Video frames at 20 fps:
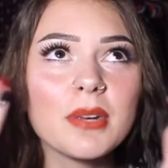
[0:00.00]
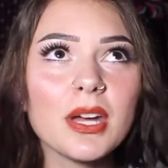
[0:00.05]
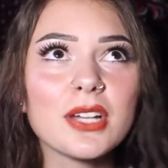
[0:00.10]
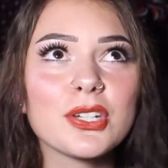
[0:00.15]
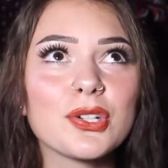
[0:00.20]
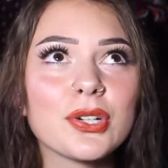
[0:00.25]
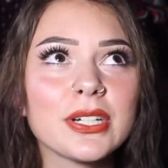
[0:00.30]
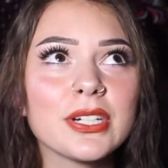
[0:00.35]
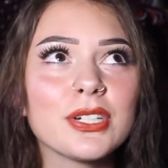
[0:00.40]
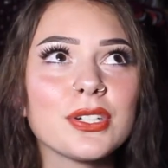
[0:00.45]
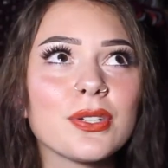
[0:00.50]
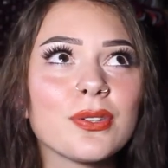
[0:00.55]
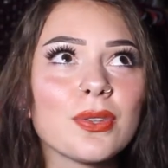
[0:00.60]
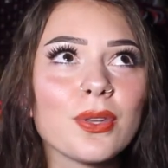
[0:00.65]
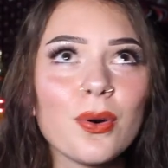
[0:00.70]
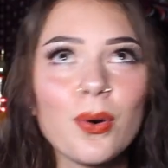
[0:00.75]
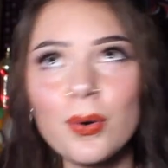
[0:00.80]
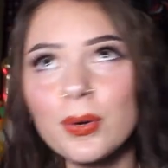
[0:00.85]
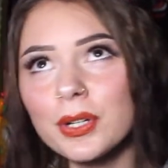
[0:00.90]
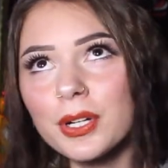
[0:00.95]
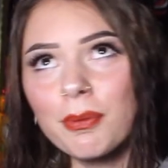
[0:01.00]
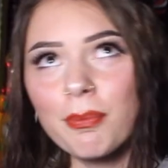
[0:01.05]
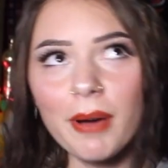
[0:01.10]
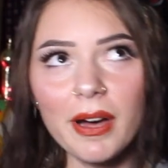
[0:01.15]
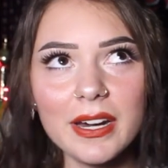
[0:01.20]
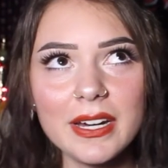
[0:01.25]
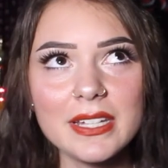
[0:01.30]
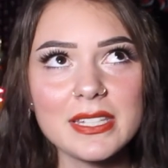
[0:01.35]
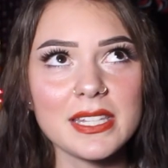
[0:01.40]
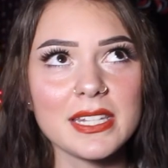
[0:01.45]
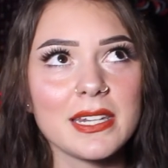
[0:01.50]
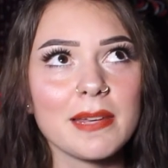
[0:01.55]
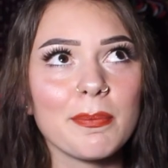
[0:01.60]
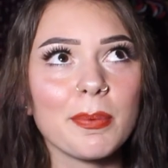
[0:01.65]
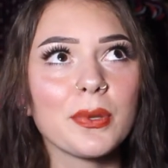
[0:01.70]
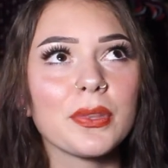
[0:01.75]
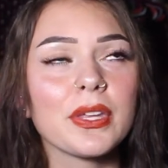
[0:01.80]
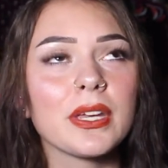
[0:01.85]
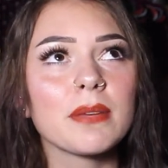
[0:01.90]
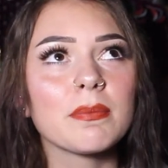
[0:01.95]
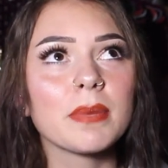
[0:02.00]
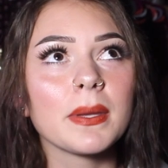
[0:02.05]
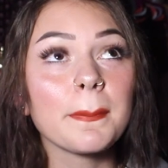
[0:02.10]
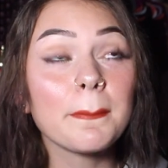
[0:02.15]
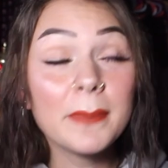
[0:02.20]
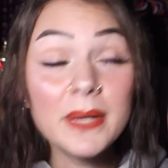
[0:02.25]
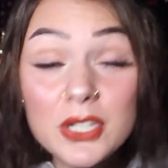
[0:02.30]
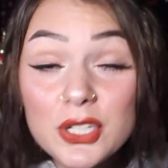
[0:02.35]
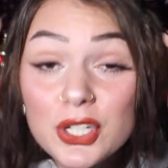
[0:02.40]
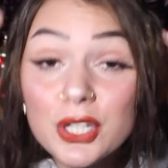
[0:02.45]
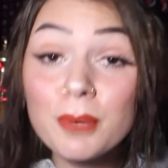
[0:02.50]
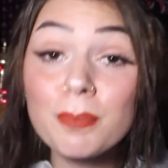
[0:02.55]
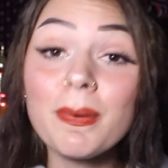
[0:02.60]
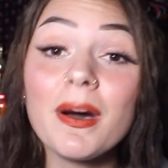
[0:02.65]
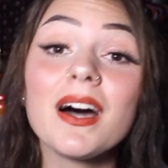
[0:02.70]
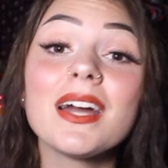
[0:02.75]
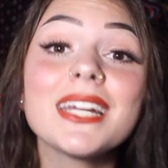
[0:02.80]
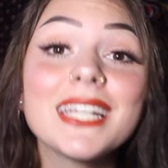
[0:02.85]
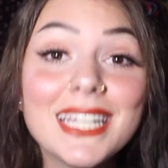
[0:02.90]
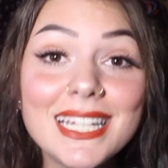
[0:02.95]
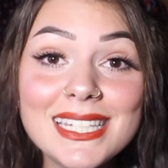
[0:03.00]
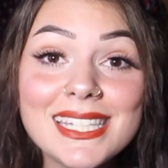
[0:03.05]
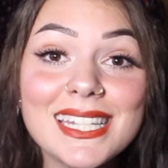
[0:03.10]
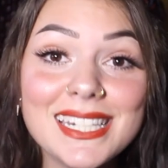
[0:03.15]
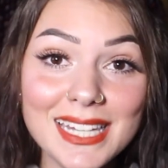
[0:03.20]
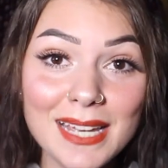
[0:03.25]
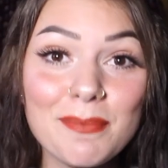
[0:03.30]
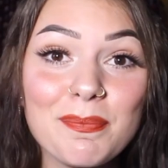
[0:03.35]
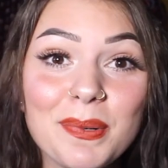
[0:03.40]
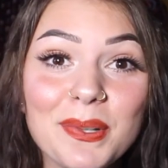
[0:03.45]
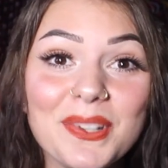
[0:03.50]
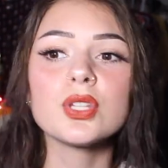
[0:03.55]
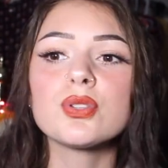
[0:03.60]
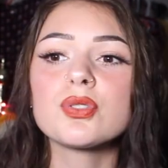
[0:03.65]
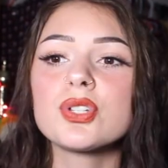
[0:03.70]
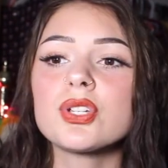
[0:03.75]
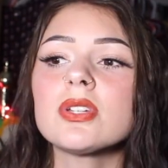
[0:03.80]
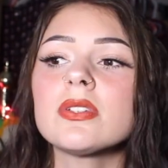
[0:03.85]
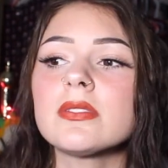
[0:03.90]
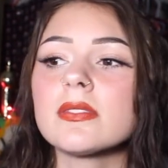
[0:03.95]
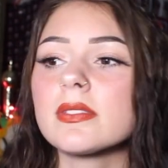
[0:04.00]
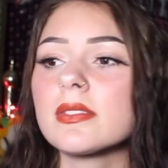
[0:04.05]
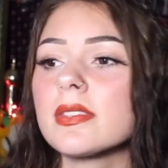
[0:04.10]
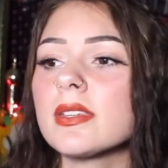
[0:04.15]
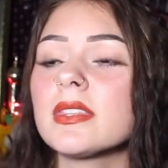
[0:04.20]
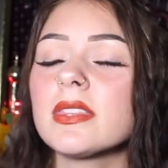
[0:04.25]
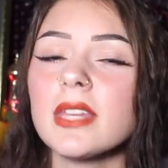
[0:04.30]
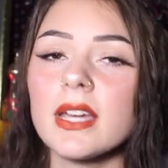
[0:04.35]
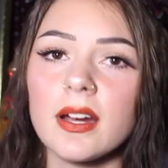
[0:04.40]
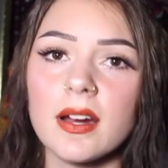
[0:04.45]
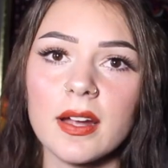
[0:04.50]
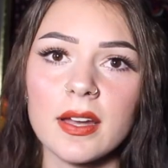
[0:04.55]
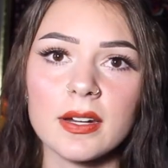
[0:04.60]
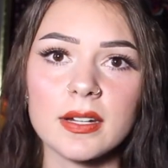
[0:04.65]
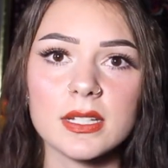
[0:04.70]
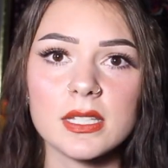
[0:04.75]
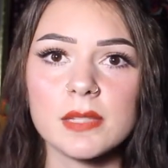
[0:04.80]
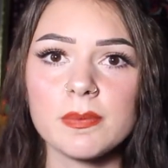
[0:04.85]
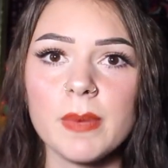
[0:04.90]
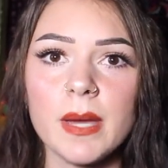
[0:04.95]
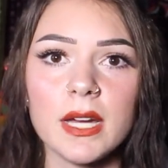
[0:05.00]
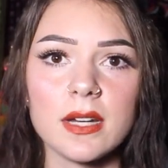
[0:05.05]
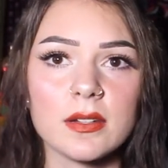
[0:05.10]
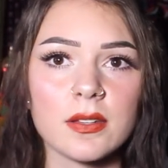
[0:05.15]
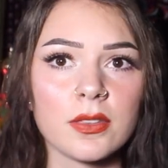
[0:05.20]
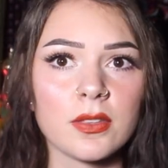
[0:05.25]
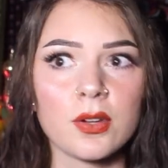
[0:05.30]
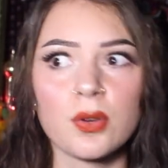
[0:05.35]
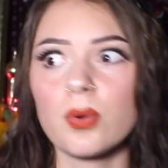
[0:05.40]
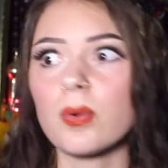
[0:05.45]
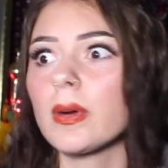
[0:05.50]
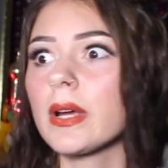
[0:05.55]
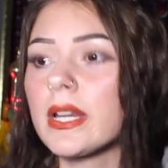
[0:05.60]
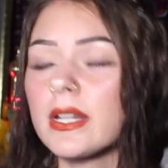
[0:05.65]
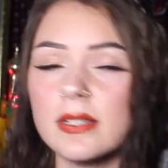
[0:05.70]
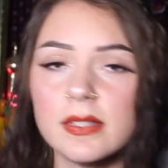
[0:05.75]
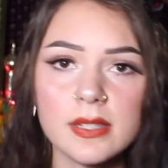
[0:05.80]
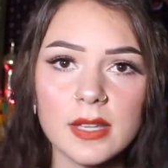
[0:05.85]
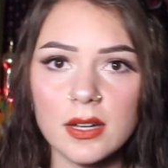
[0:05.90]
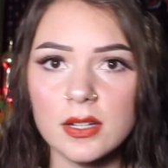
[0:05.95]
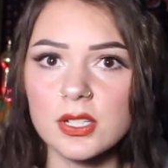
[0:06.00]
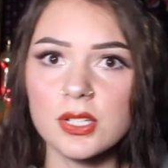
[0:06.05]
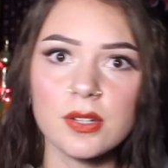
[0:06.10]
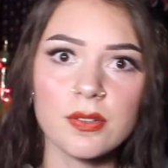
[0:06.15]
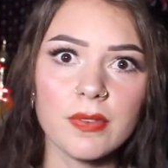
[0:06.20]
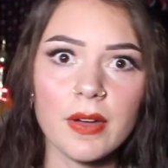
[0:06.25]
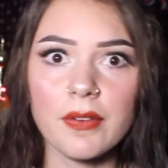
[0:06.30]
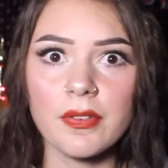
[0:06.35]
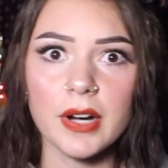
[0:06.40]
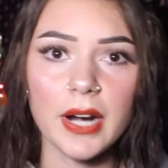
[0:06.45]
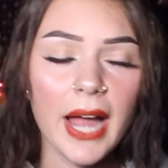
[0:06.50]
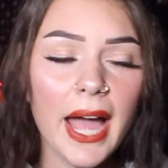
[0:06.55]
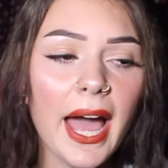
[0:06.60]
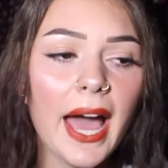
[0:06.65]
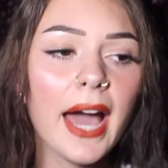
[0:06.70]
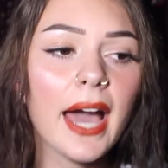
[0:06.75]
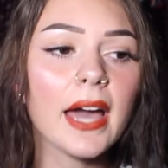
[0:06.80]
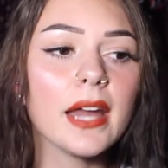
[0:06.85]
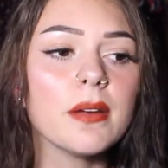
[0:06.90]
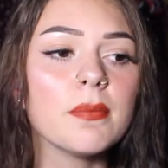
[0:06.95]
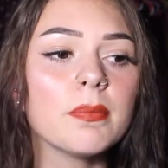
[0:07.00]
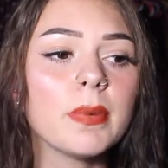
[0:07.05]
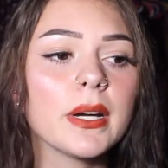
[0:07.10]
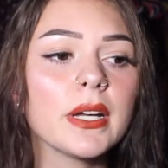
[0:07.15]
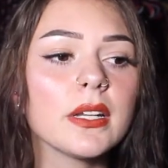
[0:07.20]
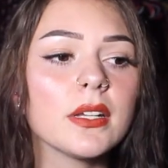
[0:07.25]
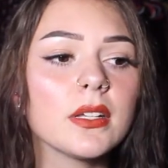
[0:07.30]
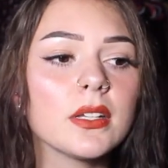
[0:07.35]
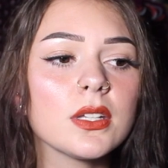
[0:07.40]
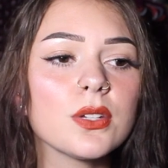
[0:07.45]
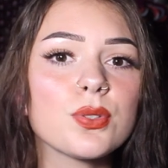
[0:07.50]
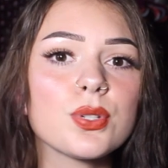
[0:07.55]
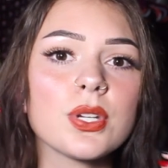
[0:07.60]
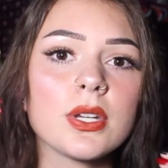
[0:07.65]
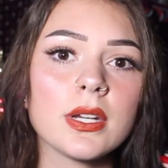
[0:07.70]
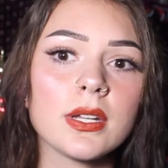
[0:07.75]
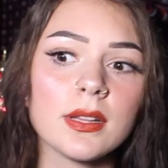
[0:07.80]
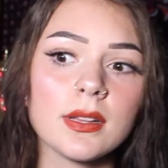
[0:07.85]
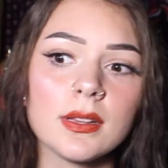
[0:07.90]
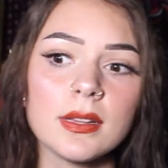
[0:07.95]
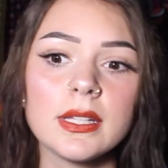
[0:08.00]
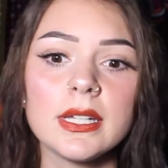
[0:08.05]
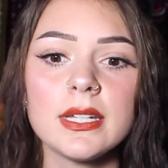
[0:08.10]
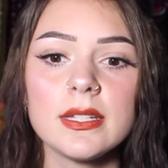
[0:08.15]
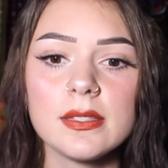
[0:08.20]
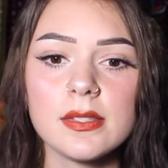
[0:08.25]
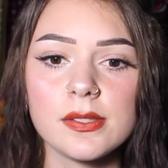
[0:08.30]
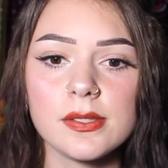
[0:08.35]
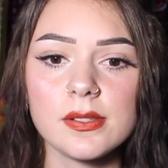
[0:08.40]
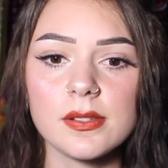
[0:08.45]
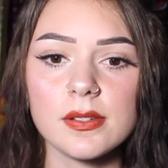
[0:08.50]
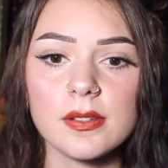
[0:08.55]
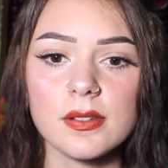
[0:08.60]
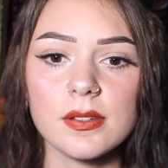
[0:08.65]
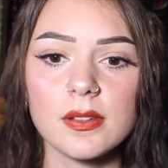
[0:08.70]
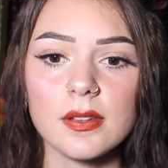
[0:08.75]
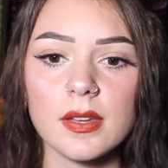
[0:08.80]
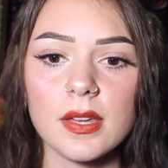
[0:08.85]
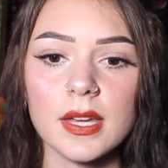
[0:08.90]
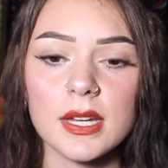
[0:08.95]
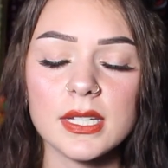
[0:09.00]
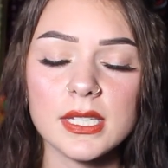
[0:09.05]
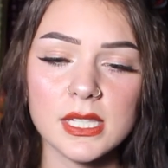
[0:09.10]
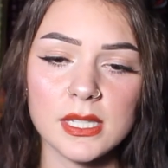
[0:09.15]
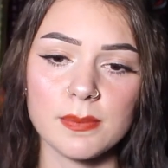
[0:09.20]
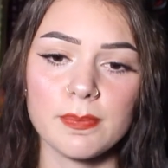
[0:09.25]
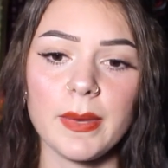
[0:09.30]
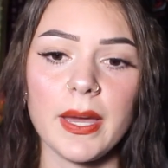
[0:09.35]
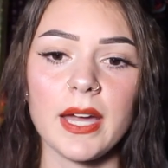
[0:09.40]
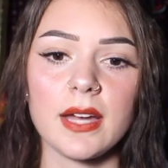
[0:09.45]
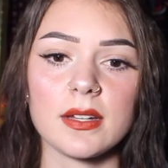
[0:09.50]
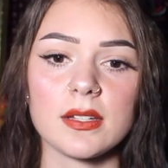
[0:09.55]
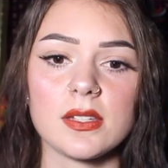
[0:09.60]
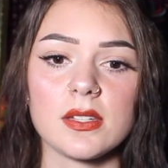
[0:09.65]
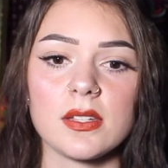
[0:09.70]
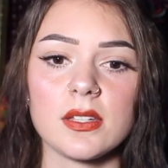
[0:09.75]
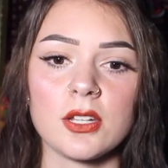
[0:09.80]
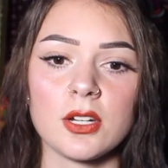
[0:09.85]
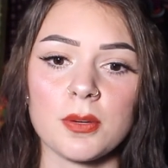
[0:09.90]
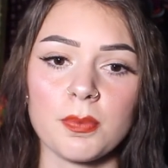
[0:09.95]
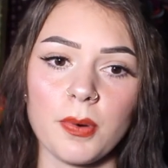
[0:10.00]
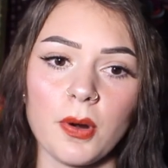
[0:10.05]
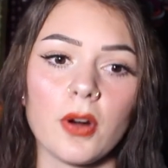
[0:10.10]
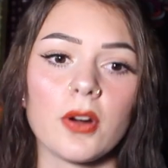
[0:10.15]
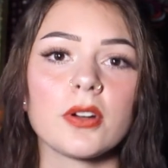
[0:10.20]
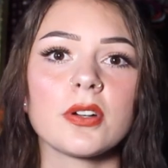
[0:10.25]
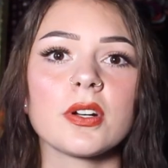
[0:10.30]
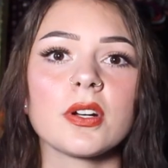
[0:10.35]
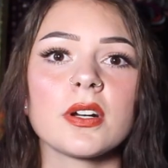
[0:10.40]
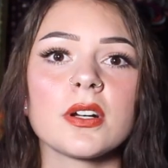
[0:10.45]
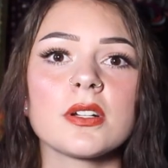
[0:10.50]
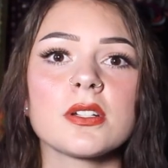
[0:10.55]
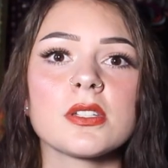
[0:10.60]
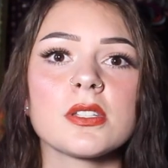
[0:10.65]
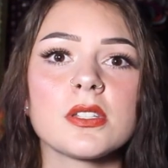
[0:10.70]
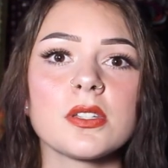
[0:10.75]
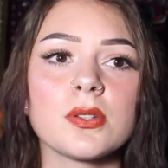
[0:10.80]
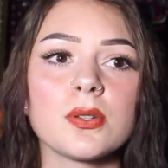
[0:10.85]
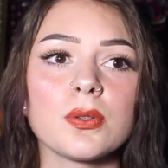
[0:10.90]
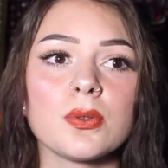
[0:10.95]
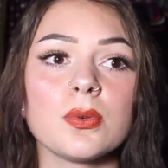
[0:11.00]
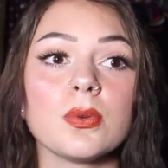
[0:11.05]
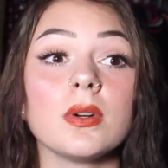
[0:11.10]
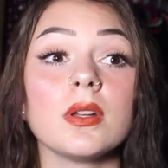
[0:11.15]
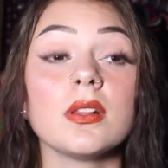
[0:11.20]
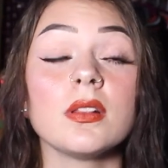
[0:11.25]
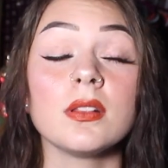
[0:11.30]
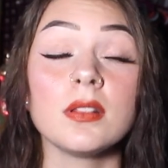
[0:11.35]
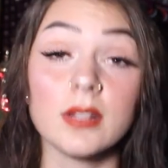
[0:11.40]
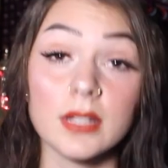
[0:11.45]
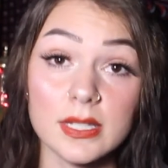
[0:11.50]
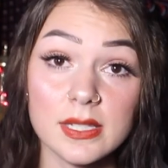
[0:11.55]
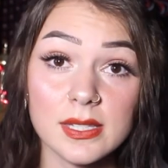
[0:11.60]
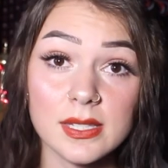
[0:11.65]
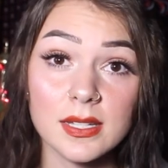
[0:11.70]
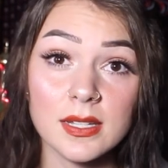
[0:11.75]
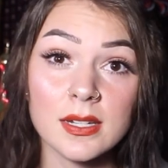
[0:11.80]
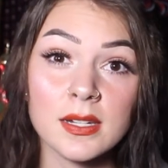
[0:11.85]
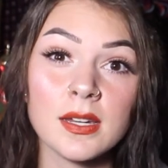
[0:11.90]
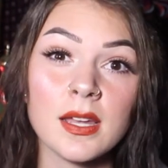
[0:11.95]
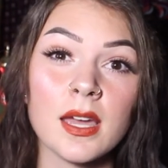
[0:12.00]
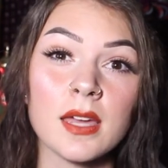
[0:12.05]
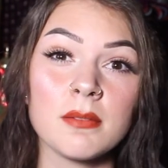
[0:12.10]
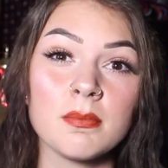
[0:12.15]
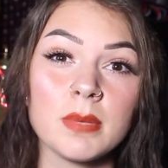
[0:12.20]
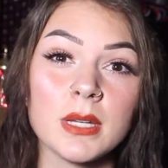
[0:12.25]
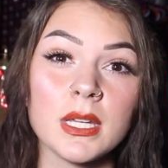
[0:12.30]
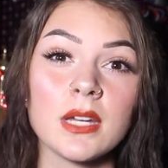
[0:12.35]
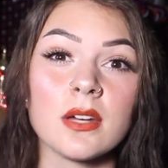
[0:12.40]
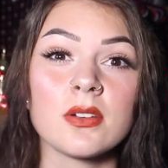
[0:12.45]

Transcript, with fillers: not trying to do the whole your body is a temple thing, but bitch, your body is a temple. You shouldn't sit there and expect the greatest sex you've ever had, but you should at least expect your partner to listen and be